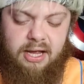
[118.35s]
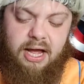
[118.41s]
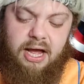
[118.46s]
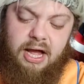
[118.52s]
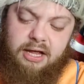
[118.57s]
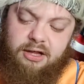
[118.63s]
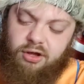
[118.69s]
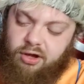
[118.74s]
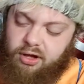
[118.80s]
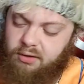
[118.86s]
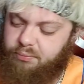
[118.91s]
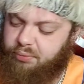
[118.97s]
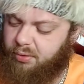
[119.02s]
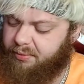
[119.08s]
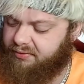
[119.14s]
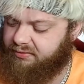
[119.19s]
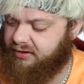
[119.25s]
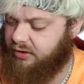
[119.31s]
Uh, you can
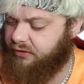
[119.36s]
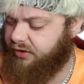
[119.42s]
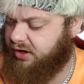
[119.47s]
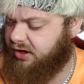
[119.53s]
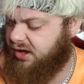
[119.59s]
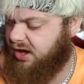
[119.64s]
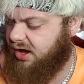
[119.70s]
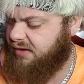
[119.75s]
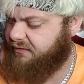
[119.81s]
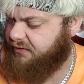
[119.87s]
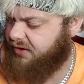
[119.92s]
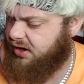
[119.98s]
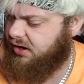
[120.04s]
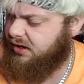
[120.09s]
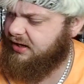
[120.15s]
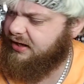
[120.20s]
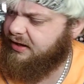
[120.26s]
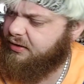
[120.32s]
probably see on the
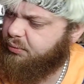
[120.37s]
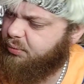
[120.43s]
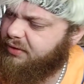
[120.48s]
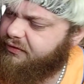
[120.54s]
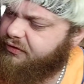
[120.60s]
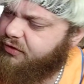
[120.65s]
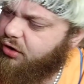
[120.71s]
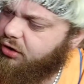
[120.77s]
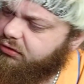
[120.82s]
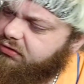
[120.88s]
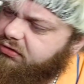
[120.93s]
cover, we've got